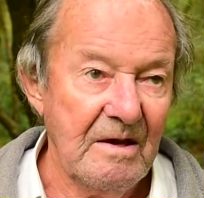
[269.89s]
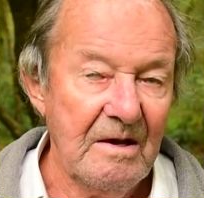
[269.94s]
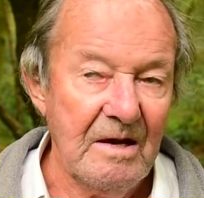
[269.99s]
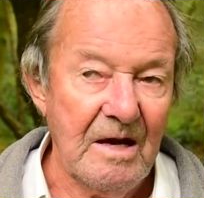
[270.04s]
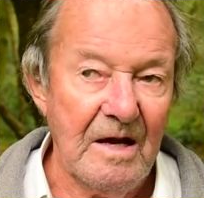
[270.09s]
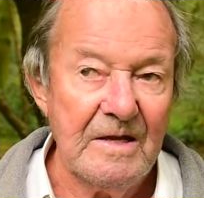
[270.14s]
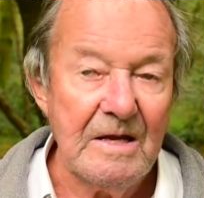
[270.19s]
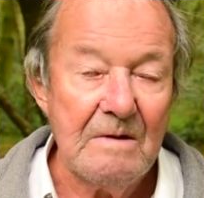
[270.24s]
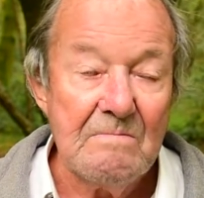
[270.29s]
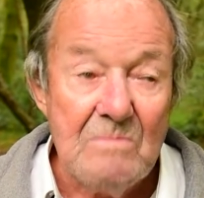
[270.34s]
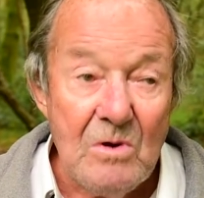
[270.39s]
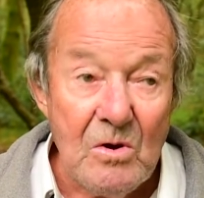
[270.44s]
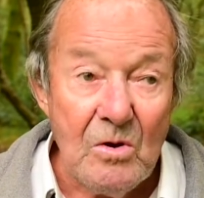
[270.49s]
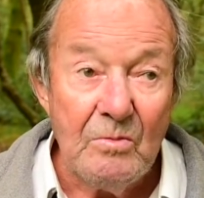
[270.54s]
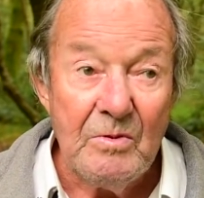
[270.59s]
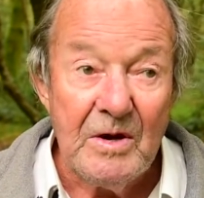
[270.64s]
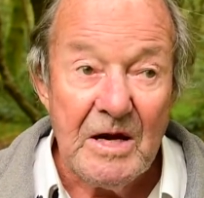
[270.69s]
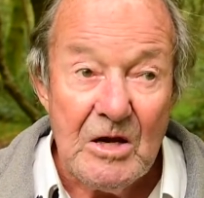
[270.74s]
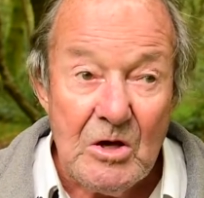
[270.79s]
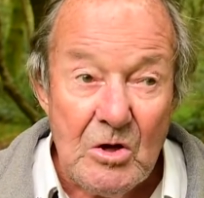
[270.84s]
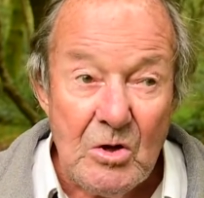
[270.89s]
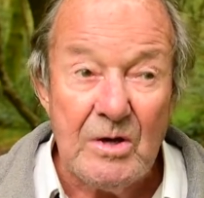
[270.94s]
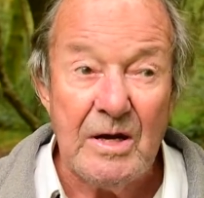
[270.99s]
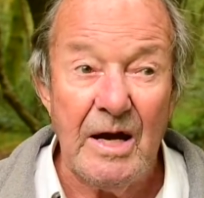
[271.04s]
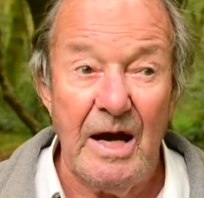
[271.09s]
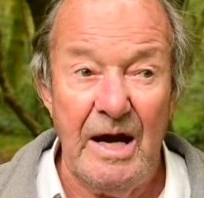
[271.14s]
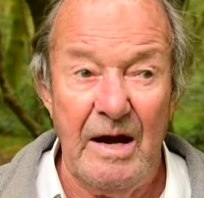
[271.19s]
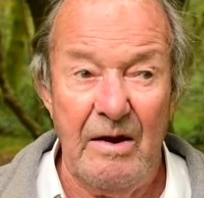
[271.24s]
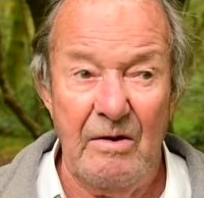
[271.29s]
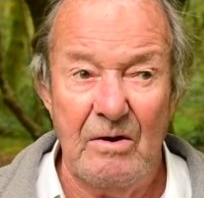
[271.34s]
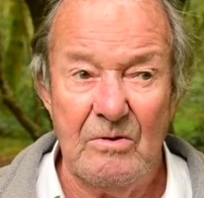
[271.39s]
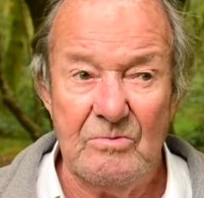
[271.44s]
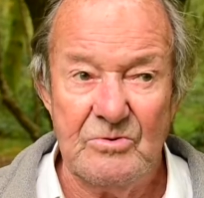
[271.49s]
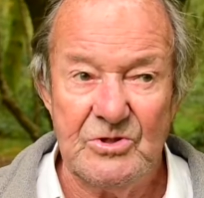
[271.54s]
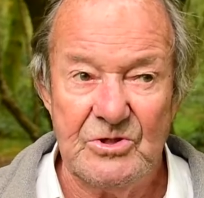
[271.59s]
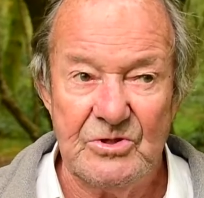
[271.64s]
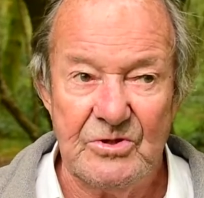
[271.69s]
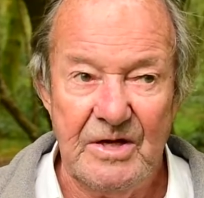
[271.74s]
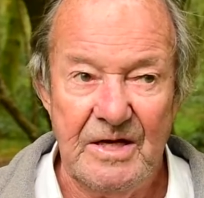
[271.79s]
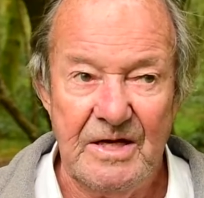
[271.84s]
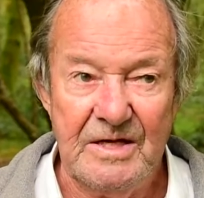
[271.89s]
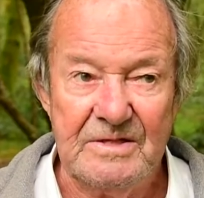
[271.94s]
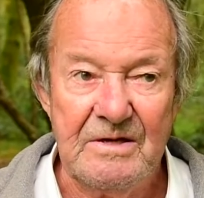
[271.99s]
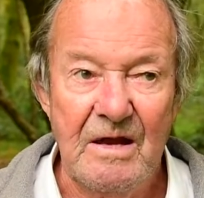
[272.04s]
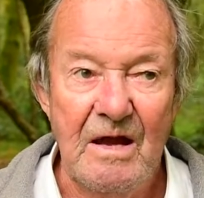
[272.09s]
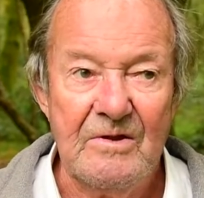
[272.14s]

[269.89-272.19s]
And the more we look at our old trees,